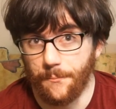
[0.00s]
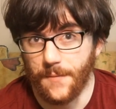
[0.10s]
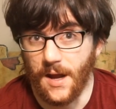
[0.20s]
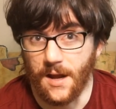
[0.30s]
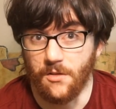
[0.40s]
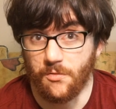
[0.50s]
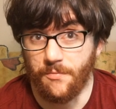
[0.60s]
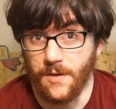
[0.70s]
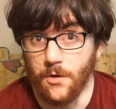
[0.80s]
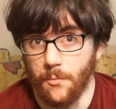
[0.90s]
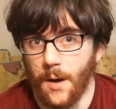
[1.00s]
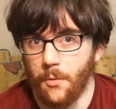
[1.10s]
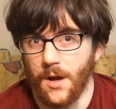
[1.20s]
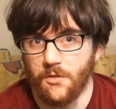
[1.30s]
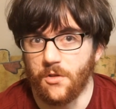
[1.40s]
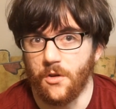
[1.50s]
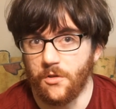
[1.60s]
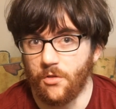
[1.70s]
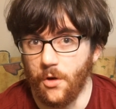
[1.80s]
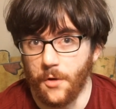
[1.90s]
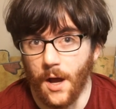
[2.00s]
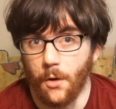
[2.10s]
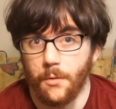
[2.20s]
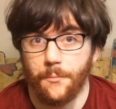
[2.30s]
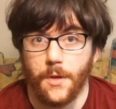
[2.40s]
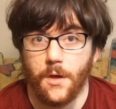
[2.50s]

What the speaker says: And I can feel my brain start to slow down